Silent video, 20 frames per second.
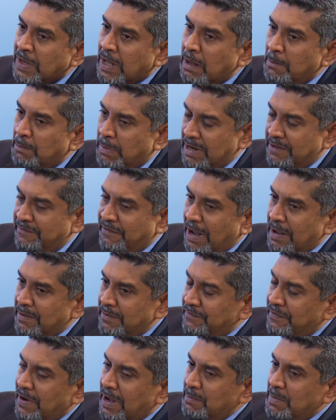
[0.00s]
But
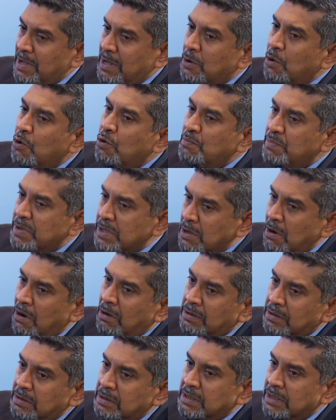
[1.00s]
if I may go
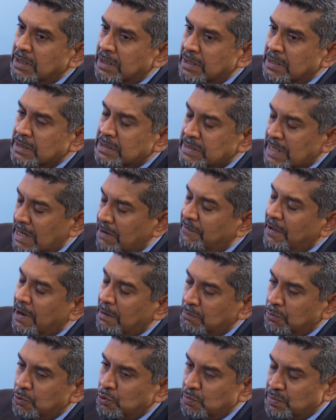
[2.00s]
beyond the
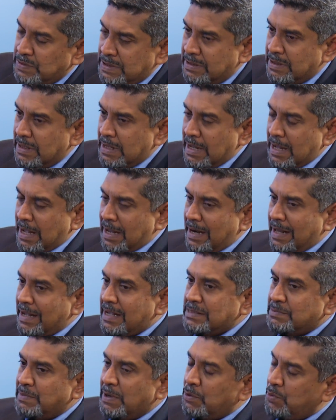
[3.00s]
self-help groups, and I
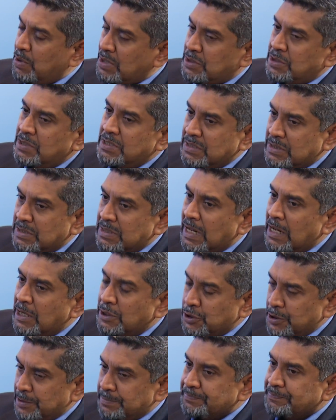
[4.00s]
guess my question is
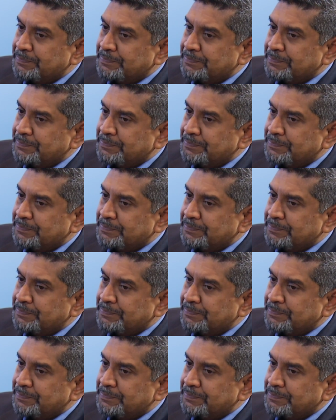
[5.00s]
larger,